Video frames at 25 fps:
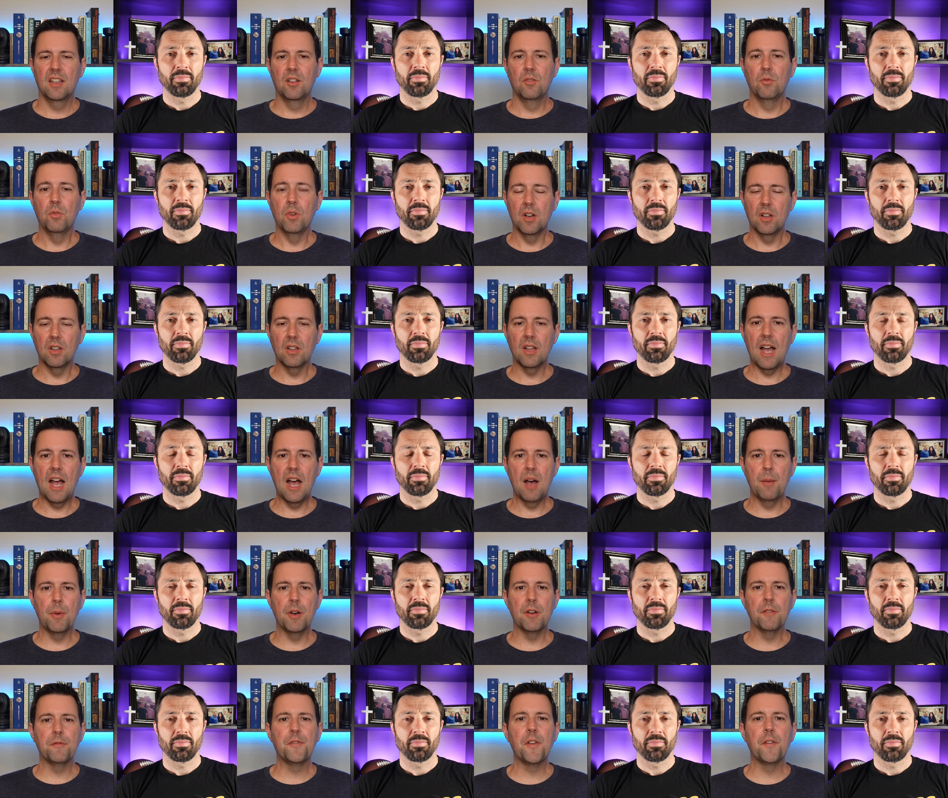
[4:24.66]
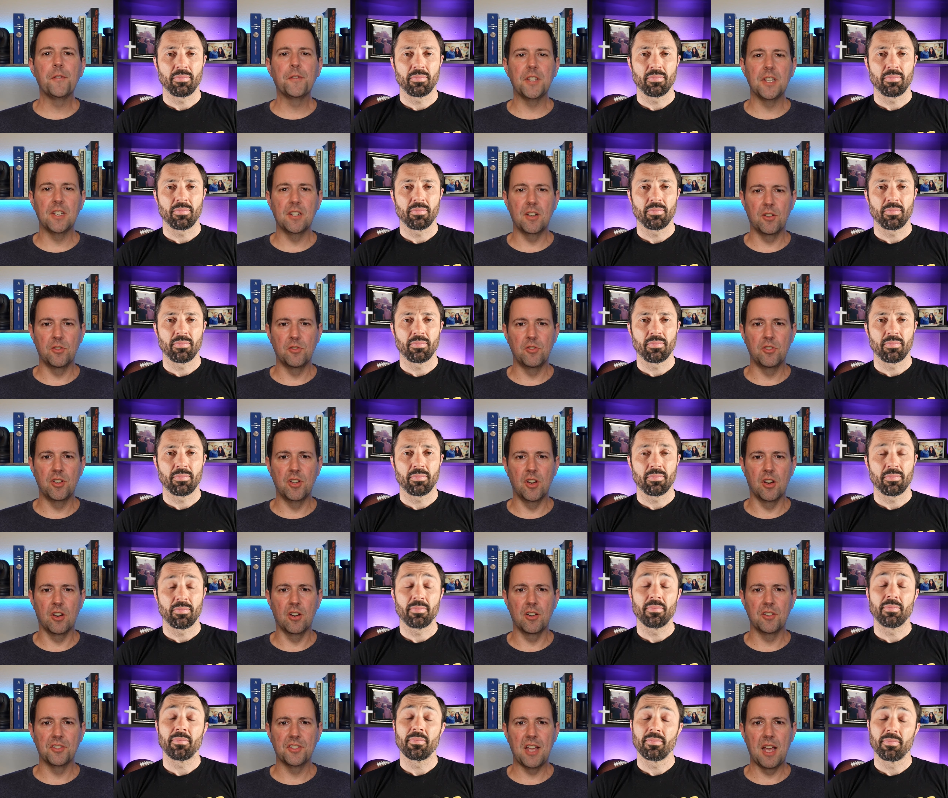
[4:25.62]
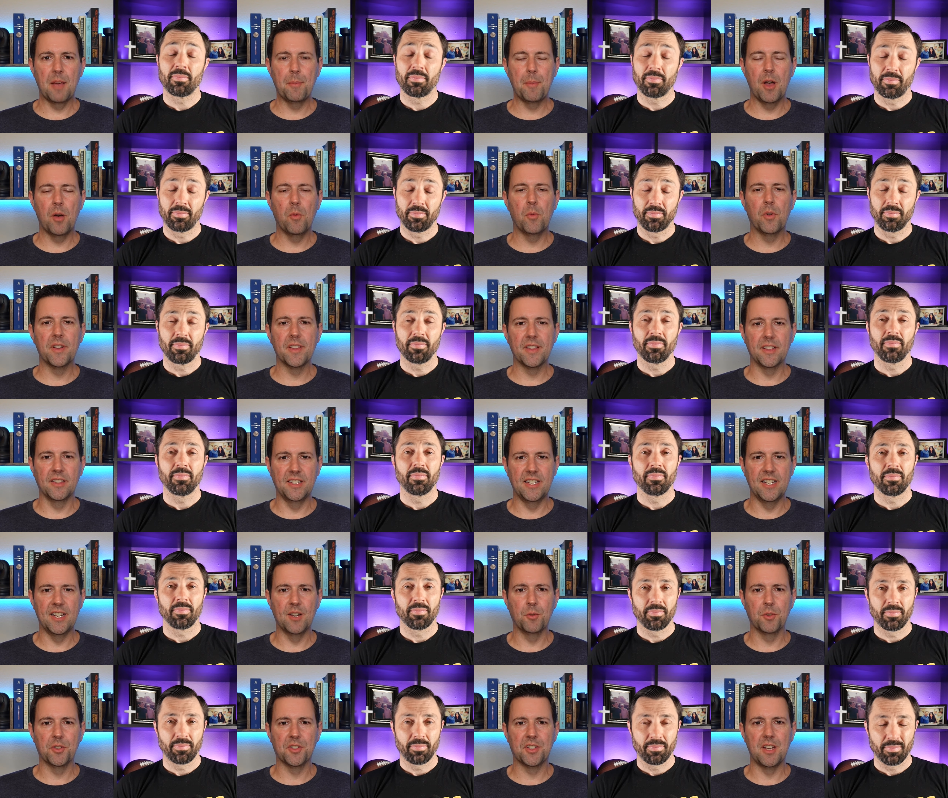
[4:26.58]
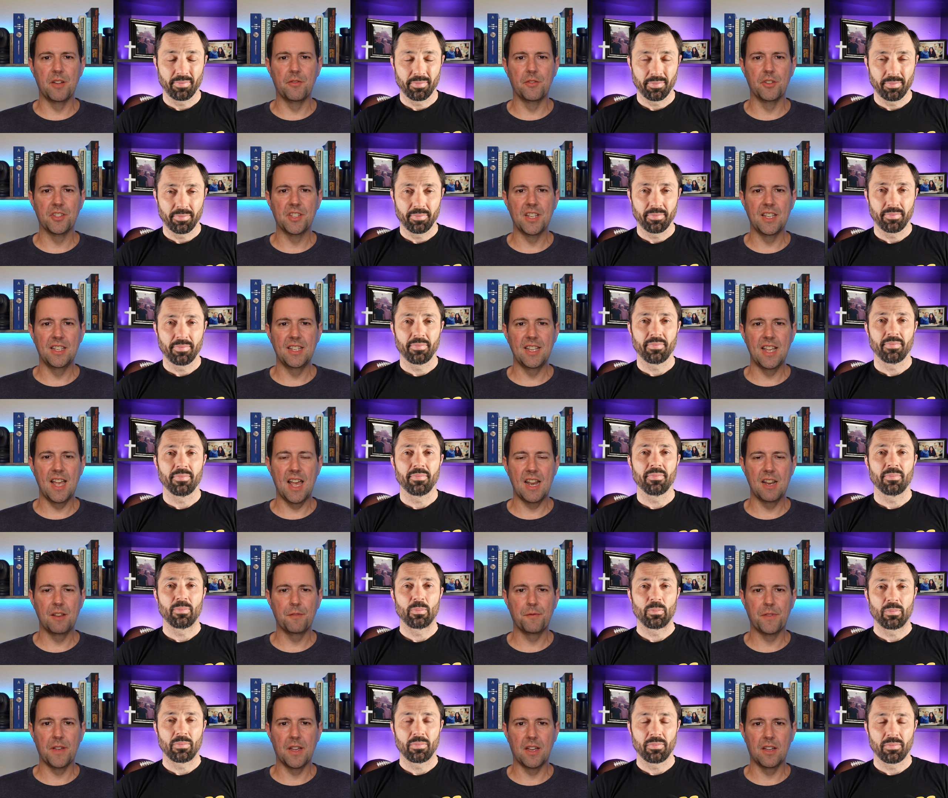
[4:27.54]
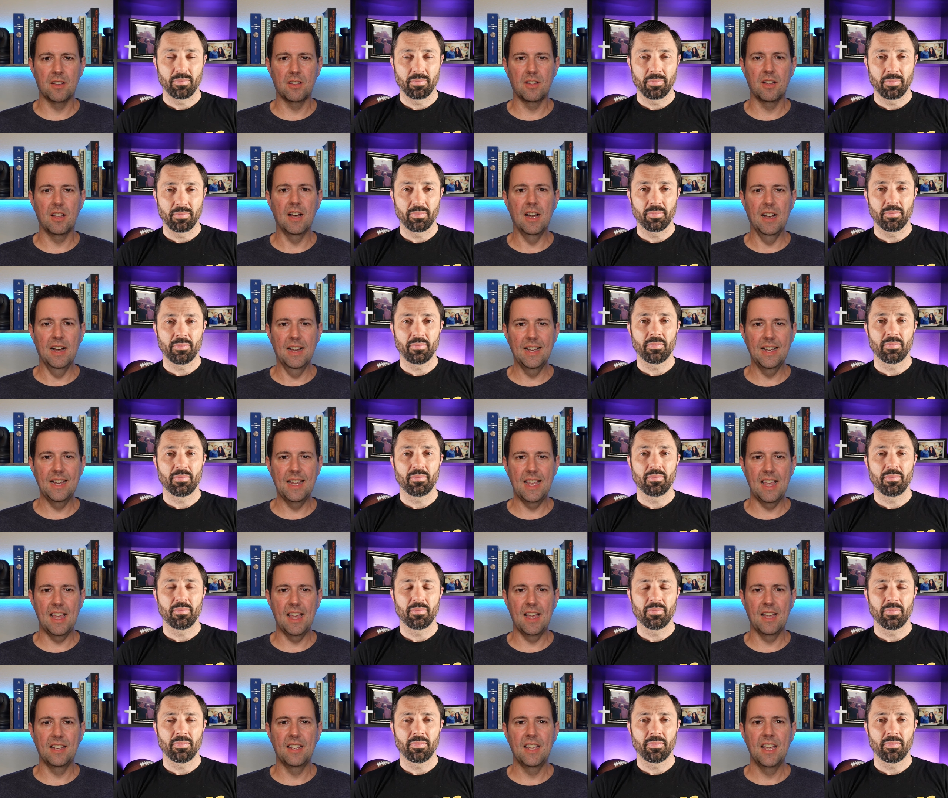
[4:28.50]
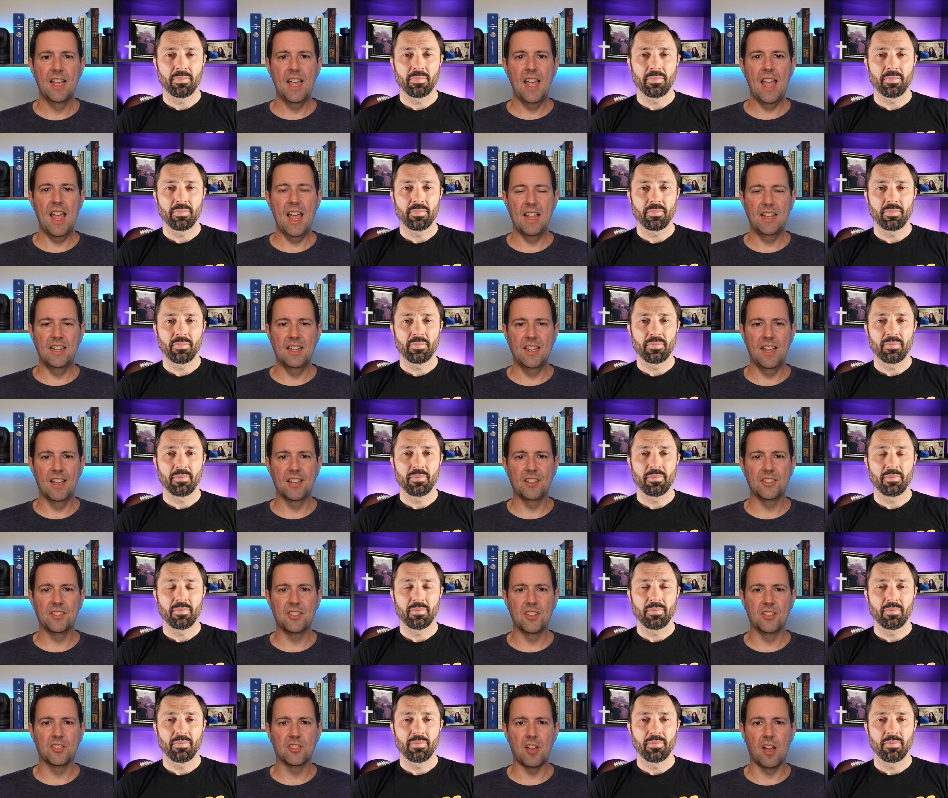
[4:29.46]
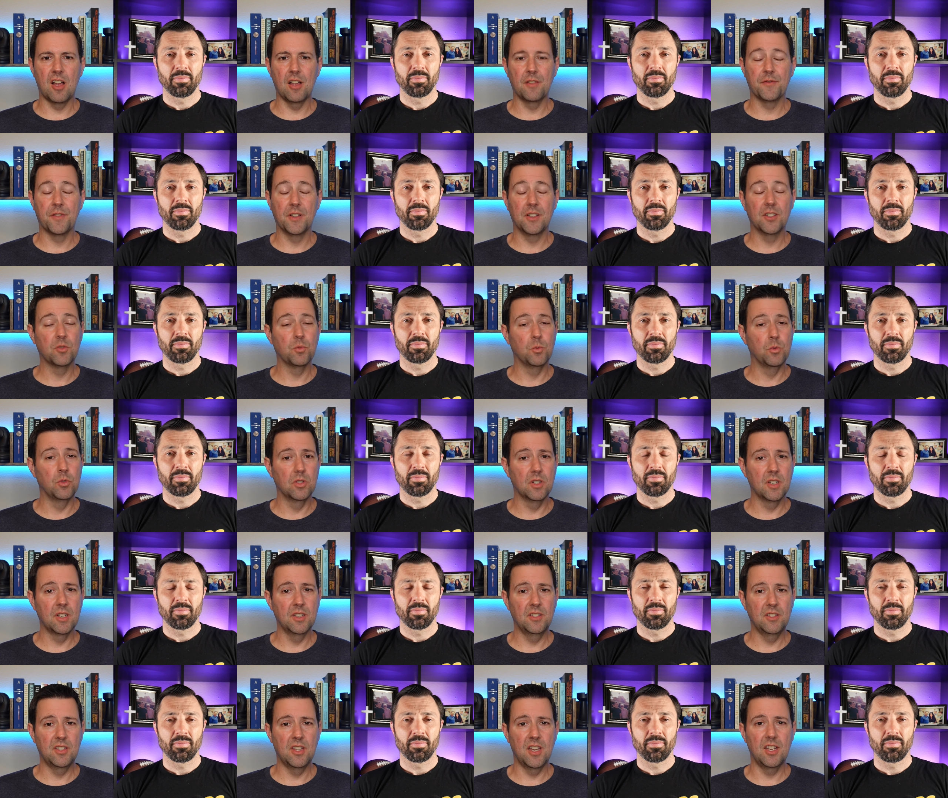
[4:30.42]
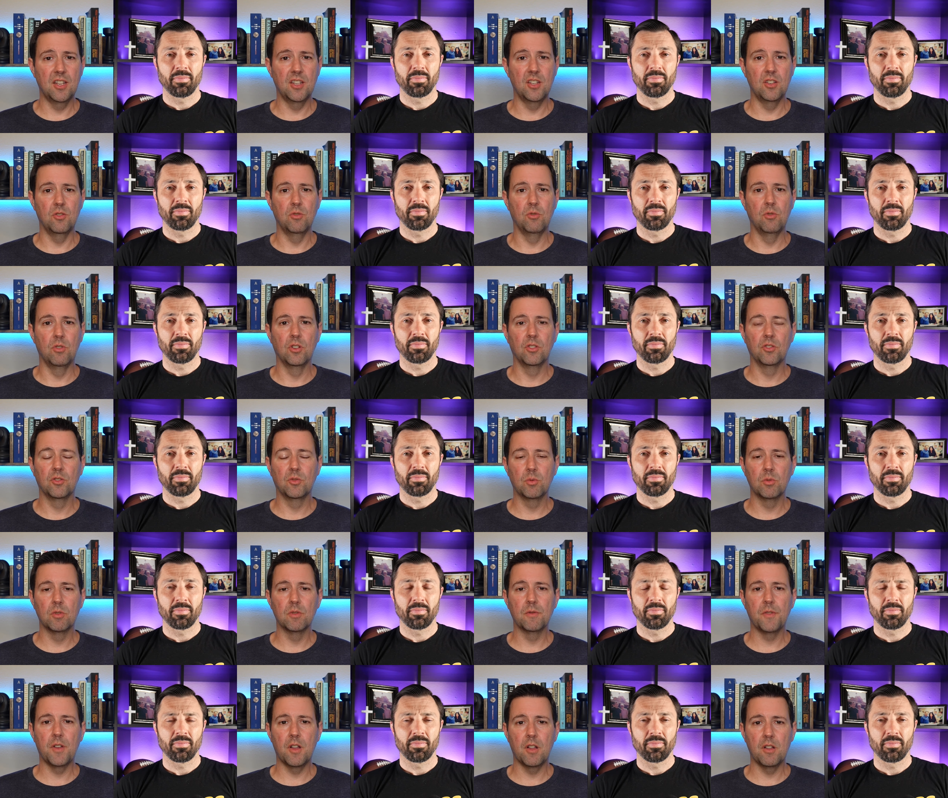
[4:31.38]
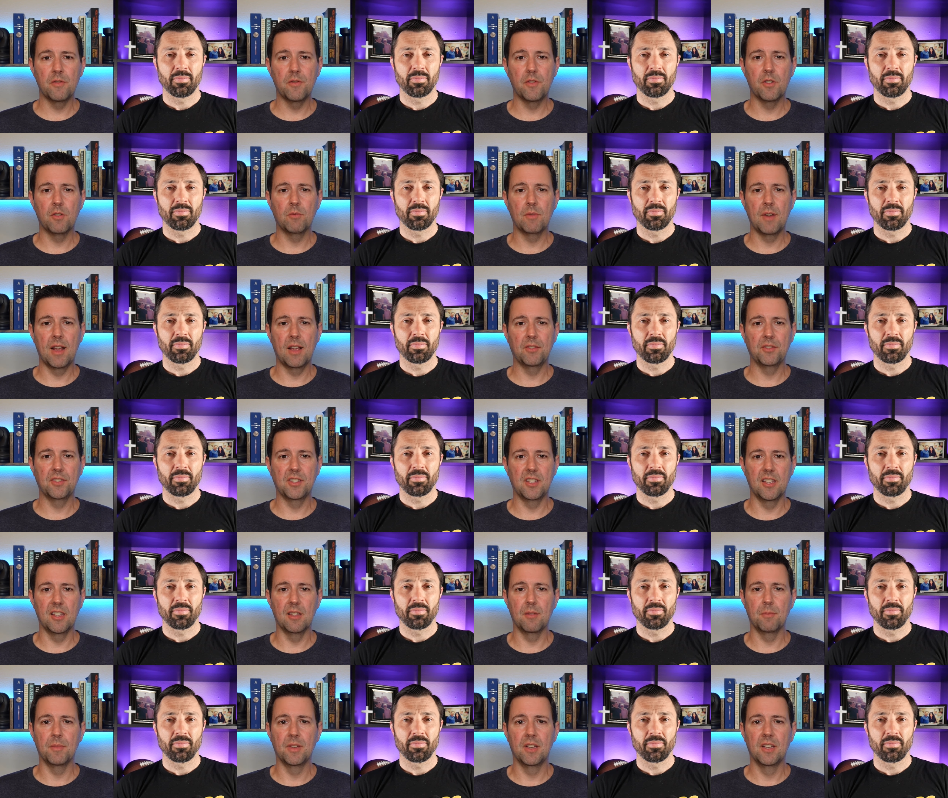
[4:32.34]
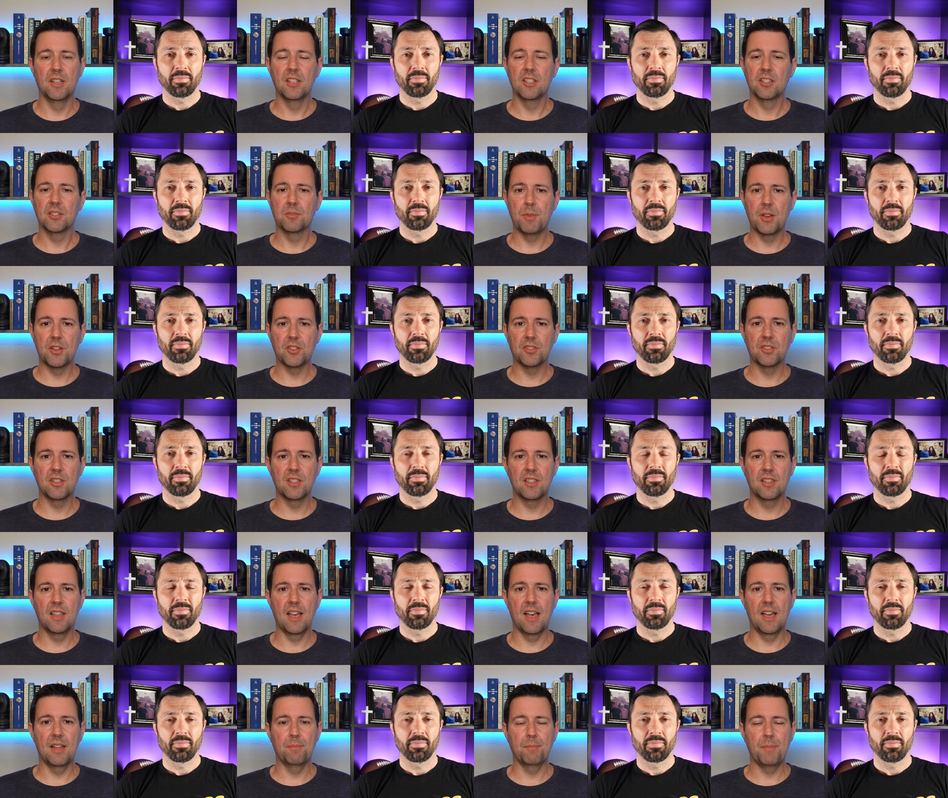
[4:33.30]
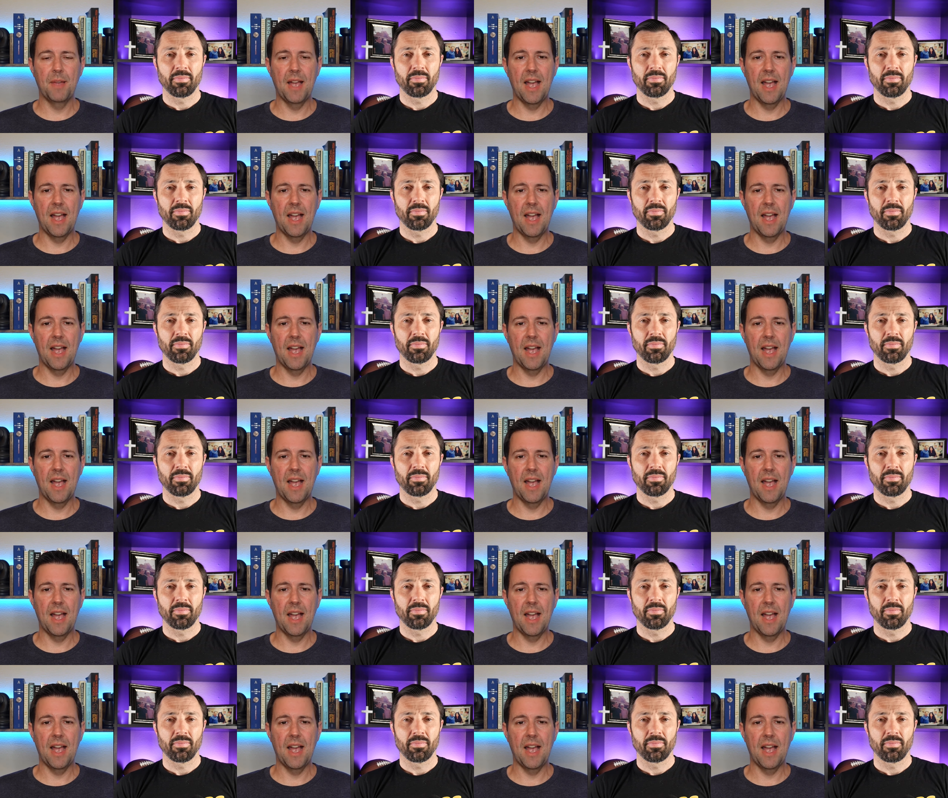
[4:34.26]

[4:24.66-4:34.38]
Speaker 1: Well, how about 1,500 yards? How about one of the leading receivers in the NFL again? And yes, this offense will continue to revolve around him, especially that